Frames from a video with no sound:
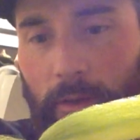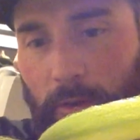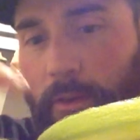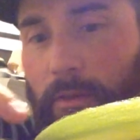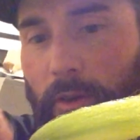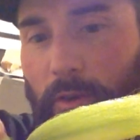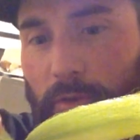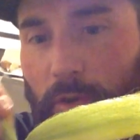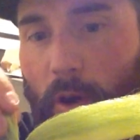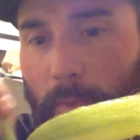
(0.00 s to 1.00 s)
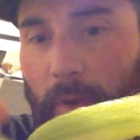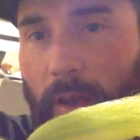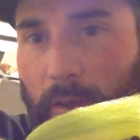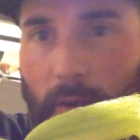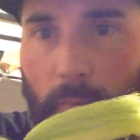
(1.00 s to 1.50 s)
You can stop it
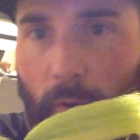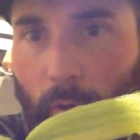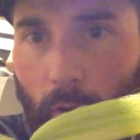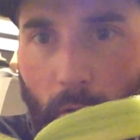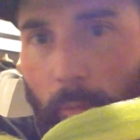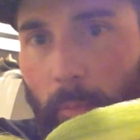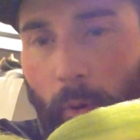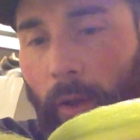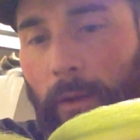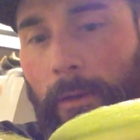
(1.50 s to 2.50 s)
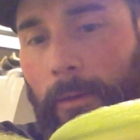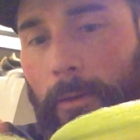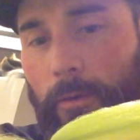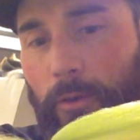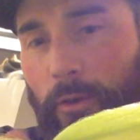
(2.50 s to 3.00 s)
and you can pull it all up, but
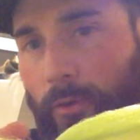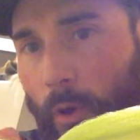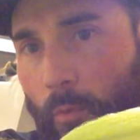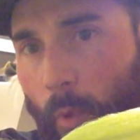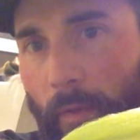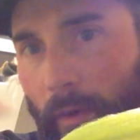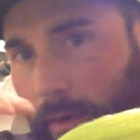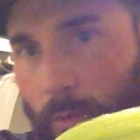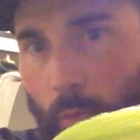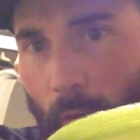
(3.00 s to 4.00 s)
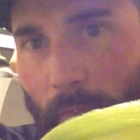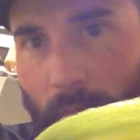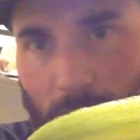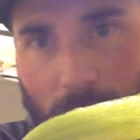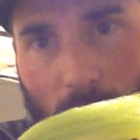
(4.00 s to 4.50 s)
you don't want that. You want
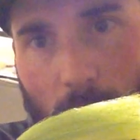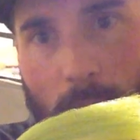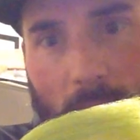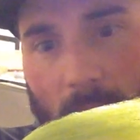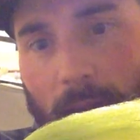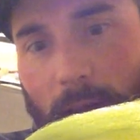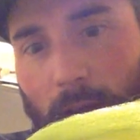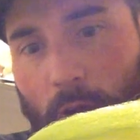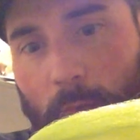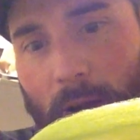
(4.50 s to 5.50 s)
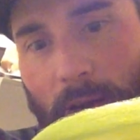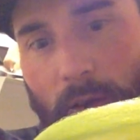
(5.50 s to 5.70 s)
that to come back and go back